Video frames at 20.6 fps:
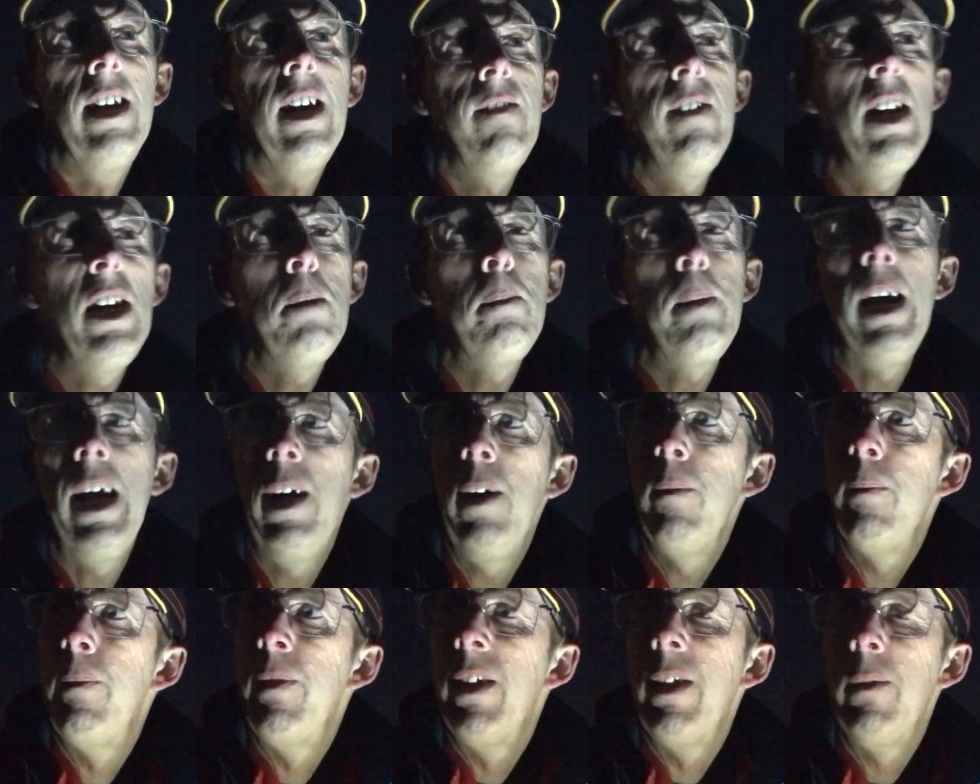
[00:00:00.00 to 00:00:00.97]
around
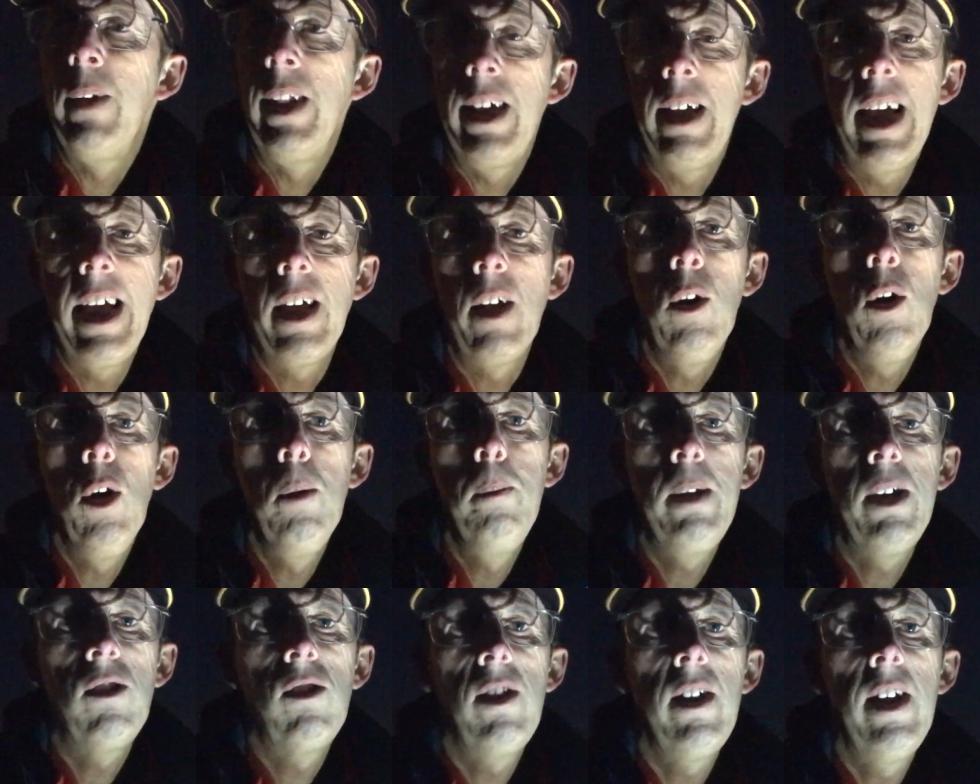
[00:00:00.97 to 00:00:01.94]
about, well, it
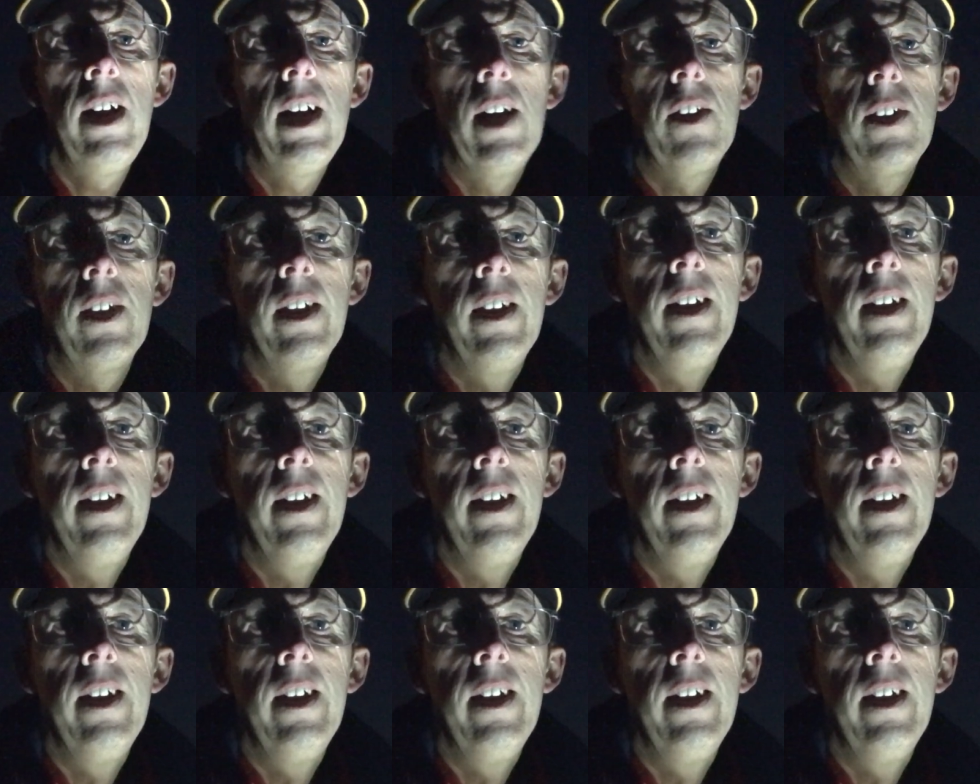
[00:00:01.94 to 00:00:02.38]
orbits the Earth